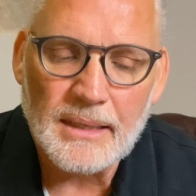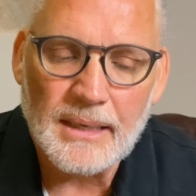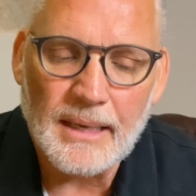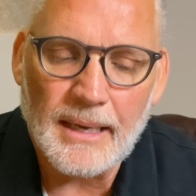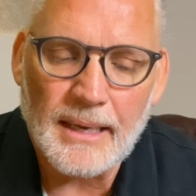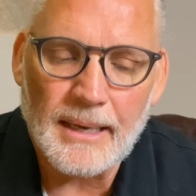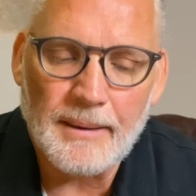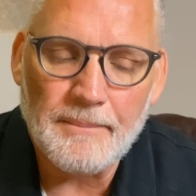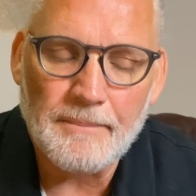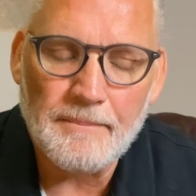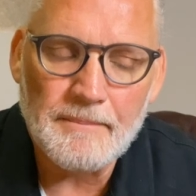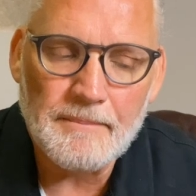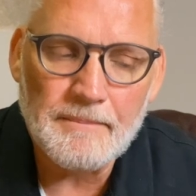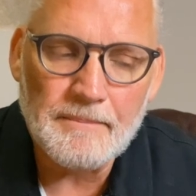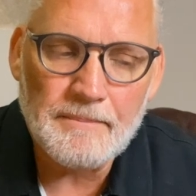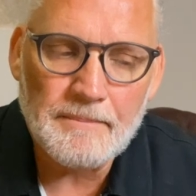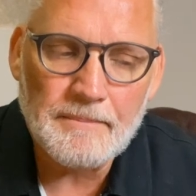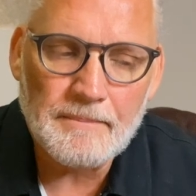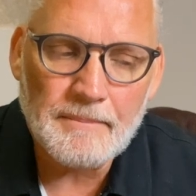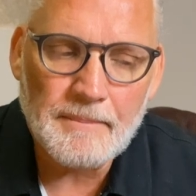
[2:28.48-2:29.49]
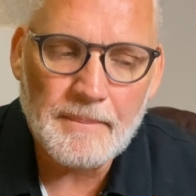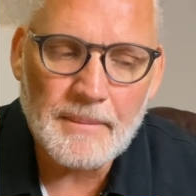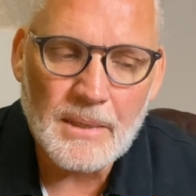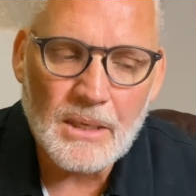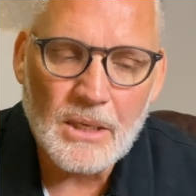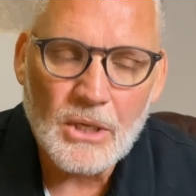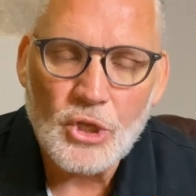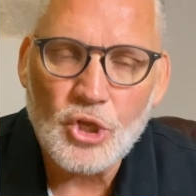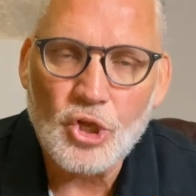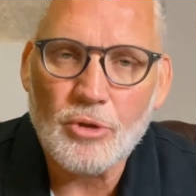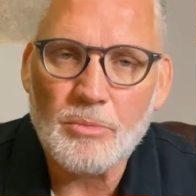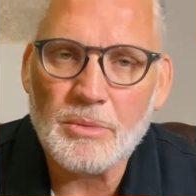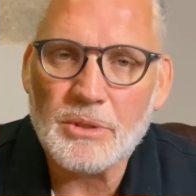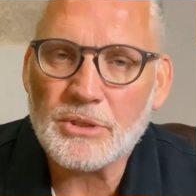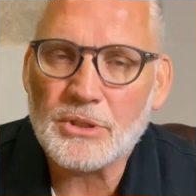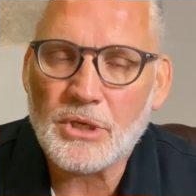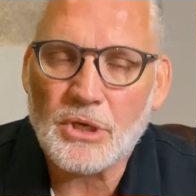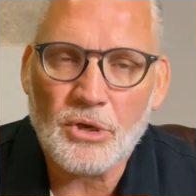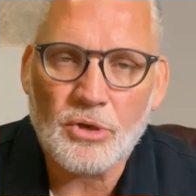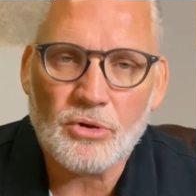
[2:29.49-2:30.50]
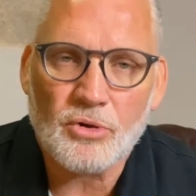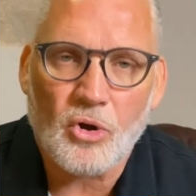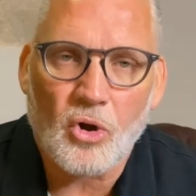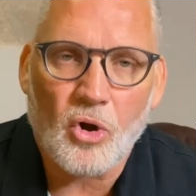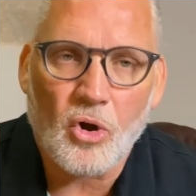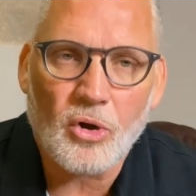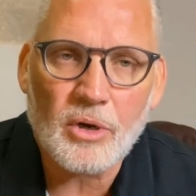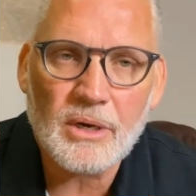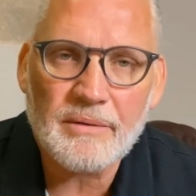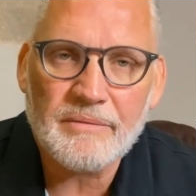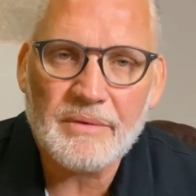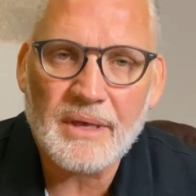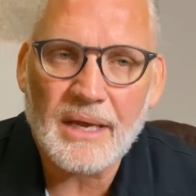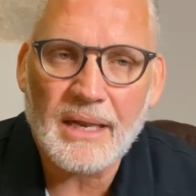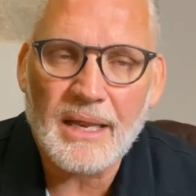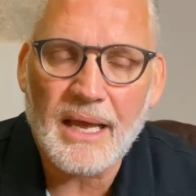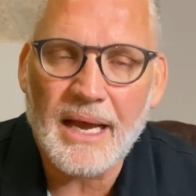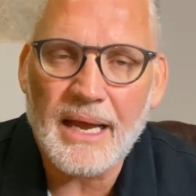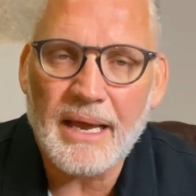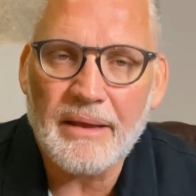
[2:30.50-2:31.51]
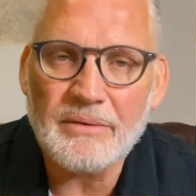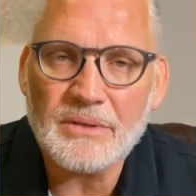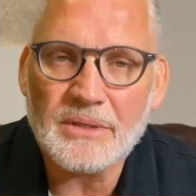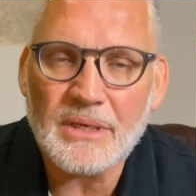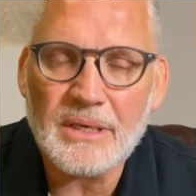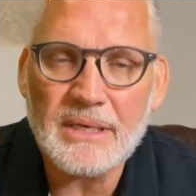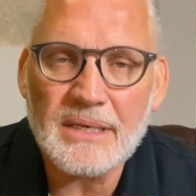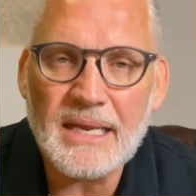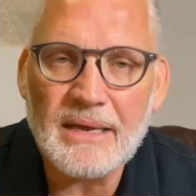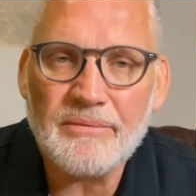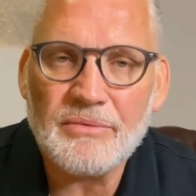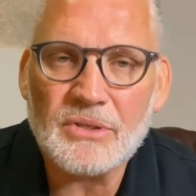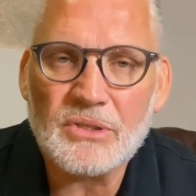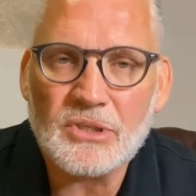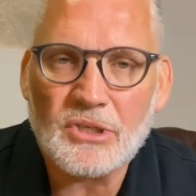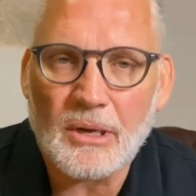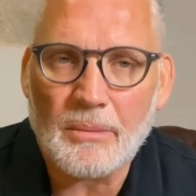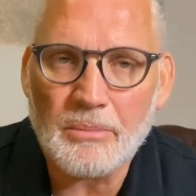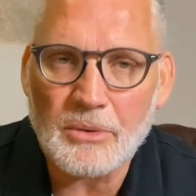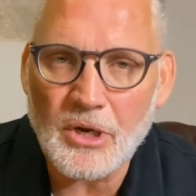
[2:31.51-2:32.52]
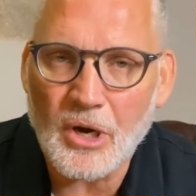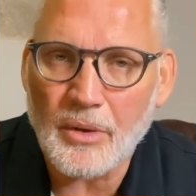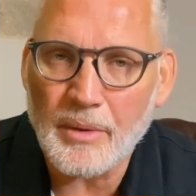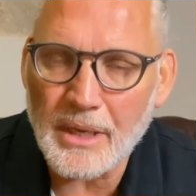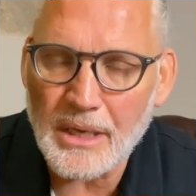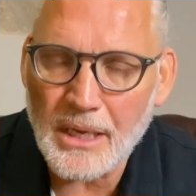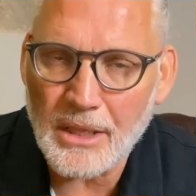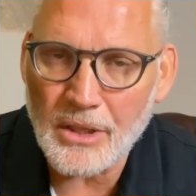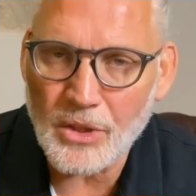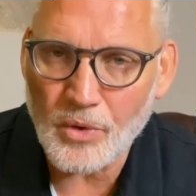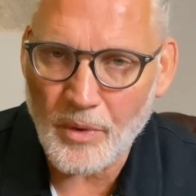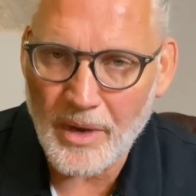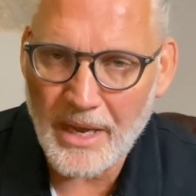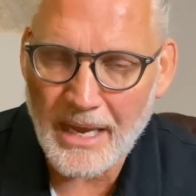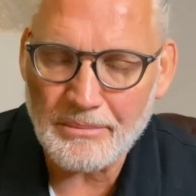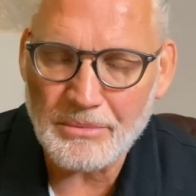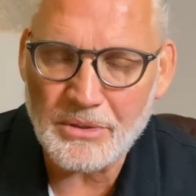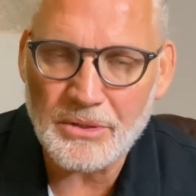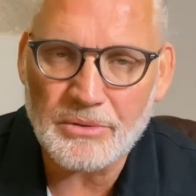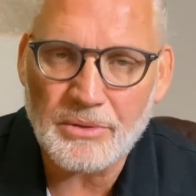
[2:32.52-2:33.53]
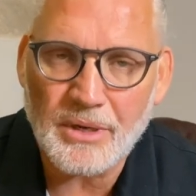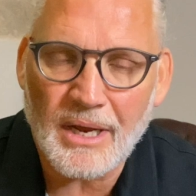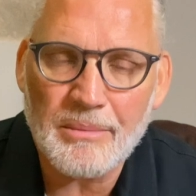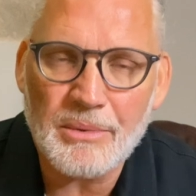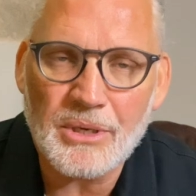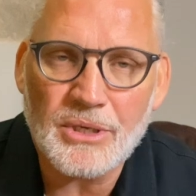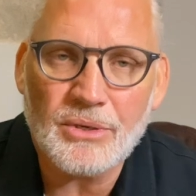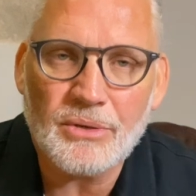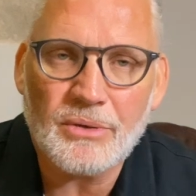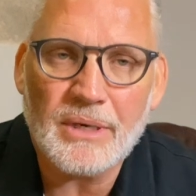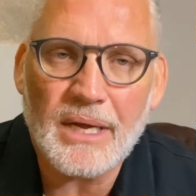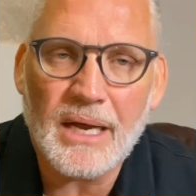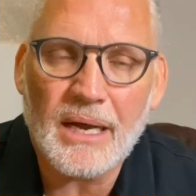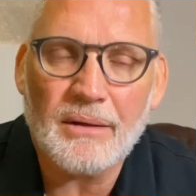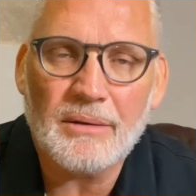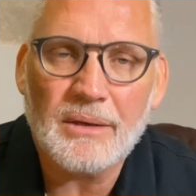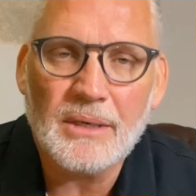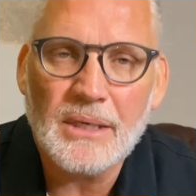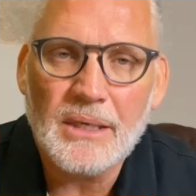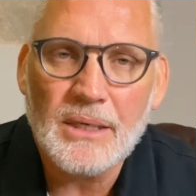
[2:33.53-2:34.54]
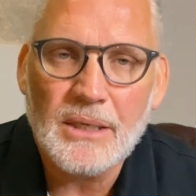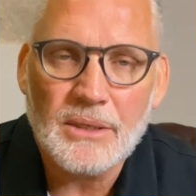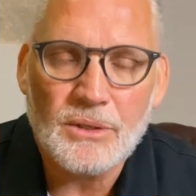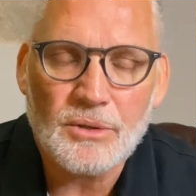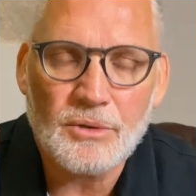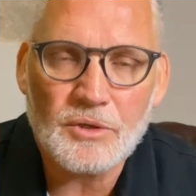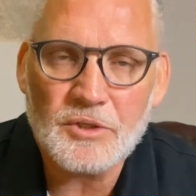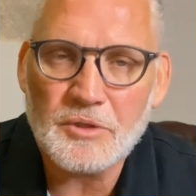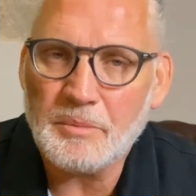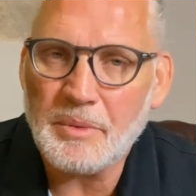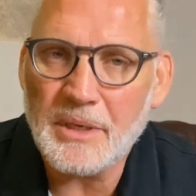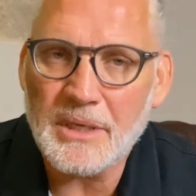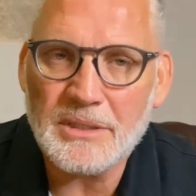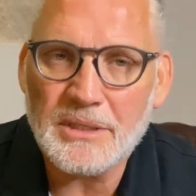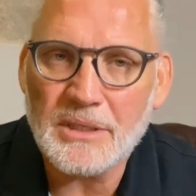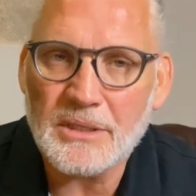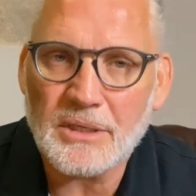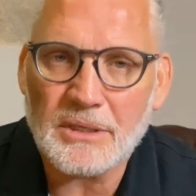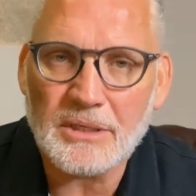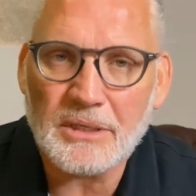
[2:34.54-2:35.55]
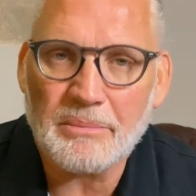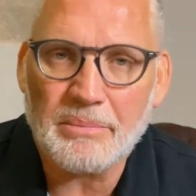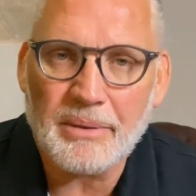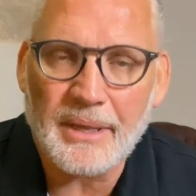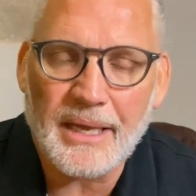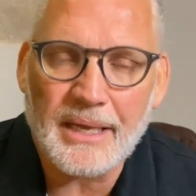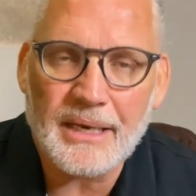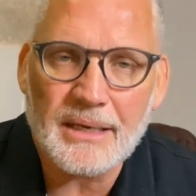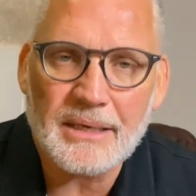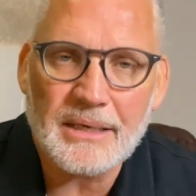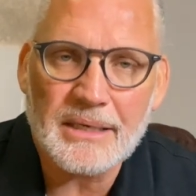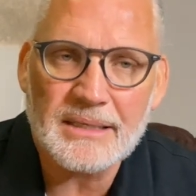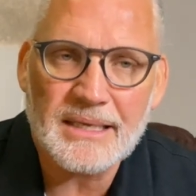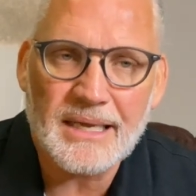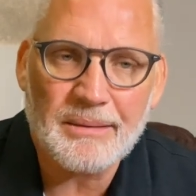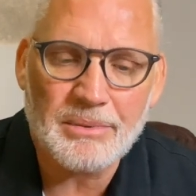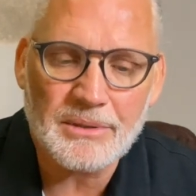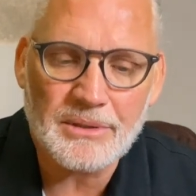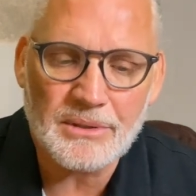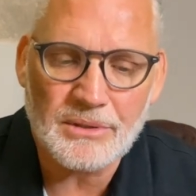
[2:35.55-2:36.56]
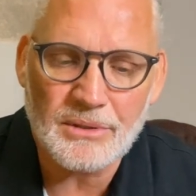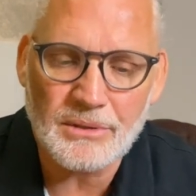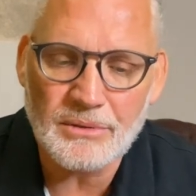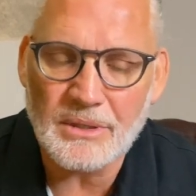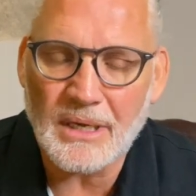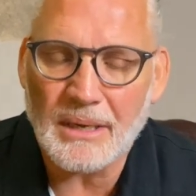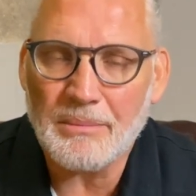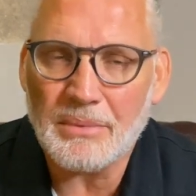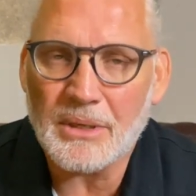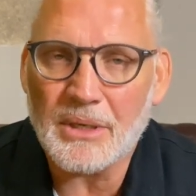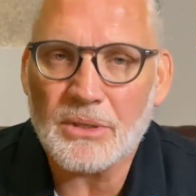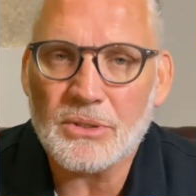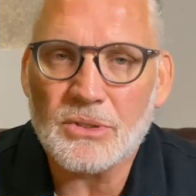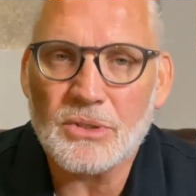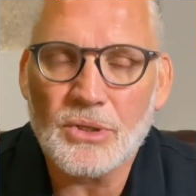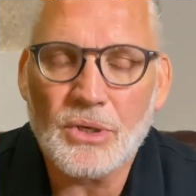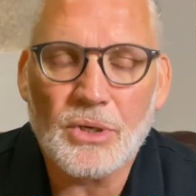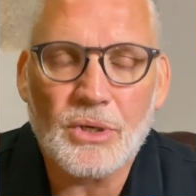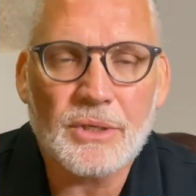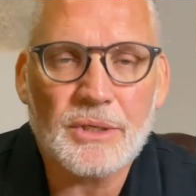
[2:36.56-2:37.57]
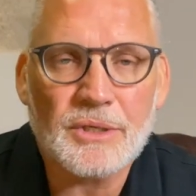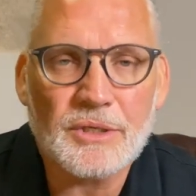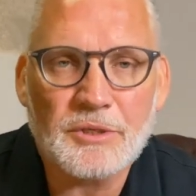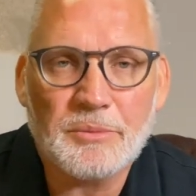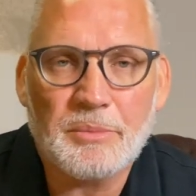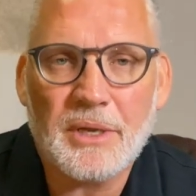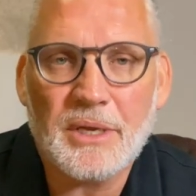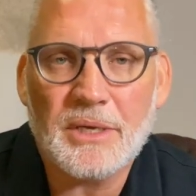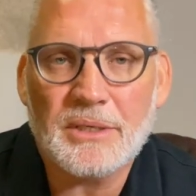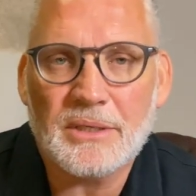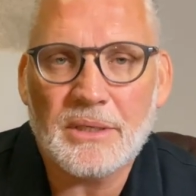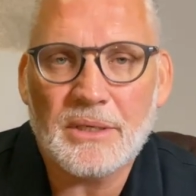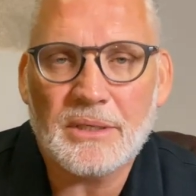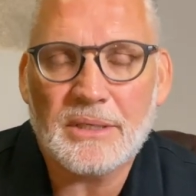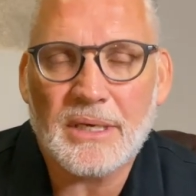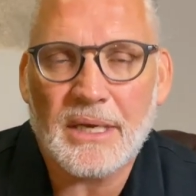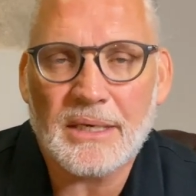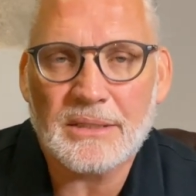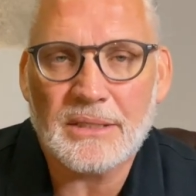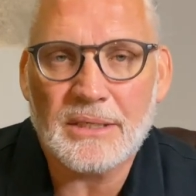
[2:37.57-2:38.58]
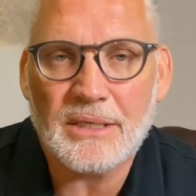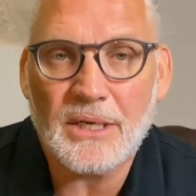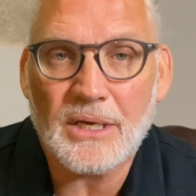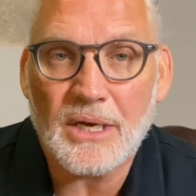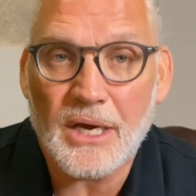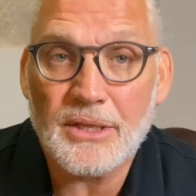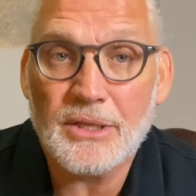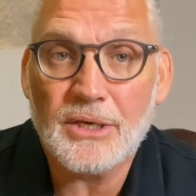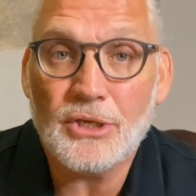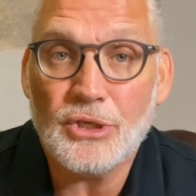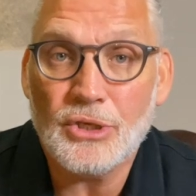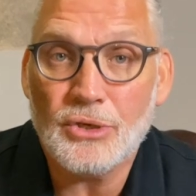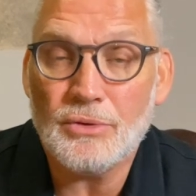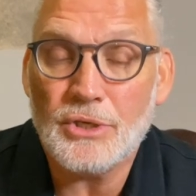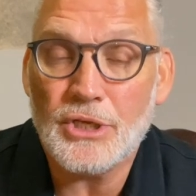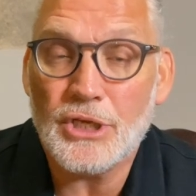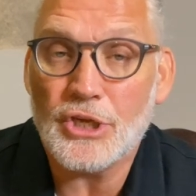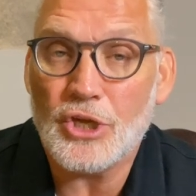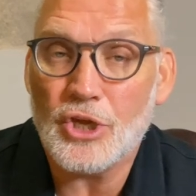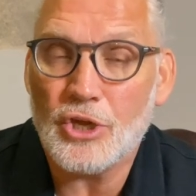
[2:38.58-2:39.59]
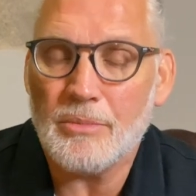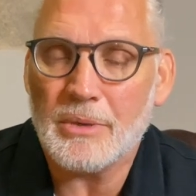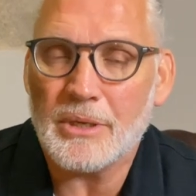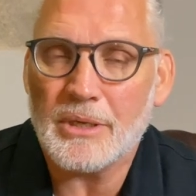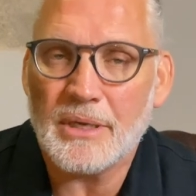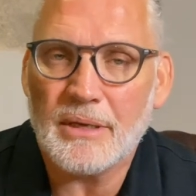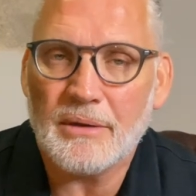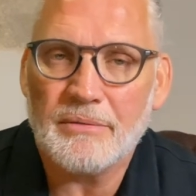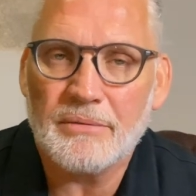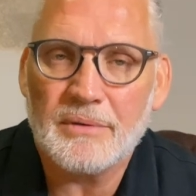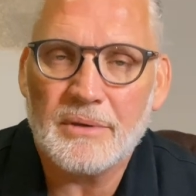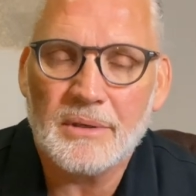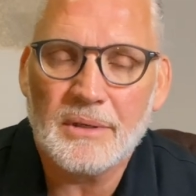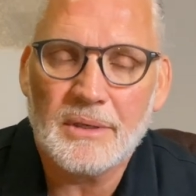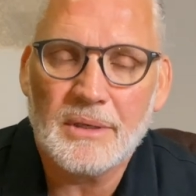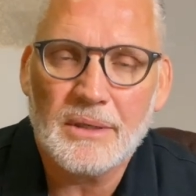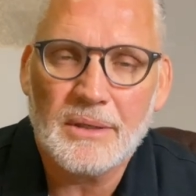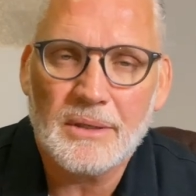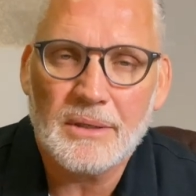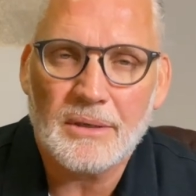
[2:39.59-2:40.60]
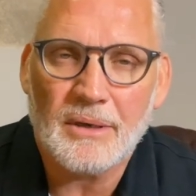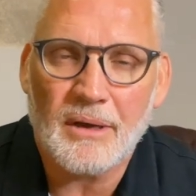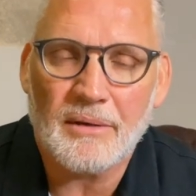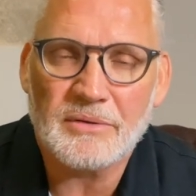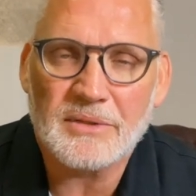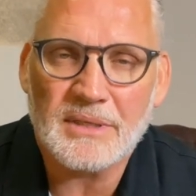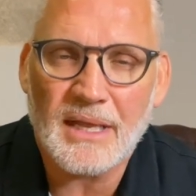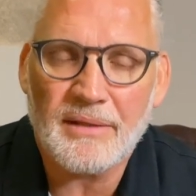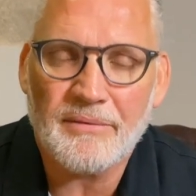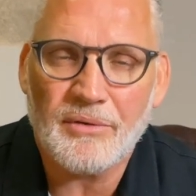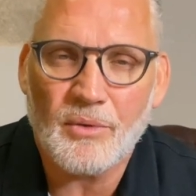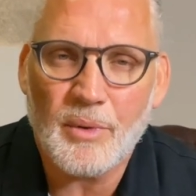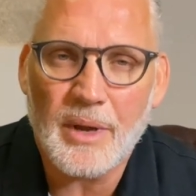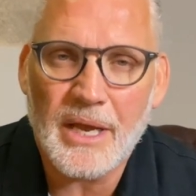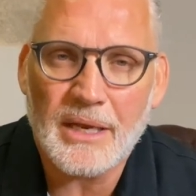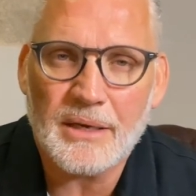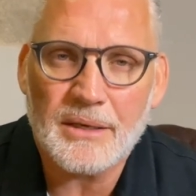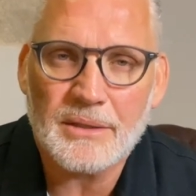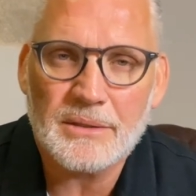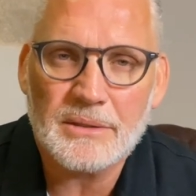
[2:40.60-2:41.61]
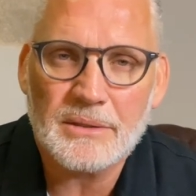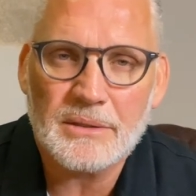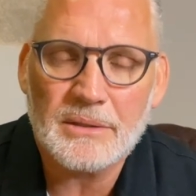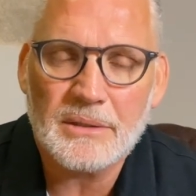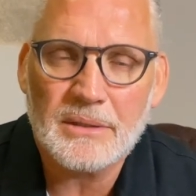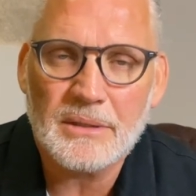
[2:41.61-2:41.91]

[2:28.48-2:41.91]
Um, humans can grow all of their lives and never stop growing in the way I'm describing to you now. No species on the planet is able to do that because no other species has the other unique human gift of self awareness.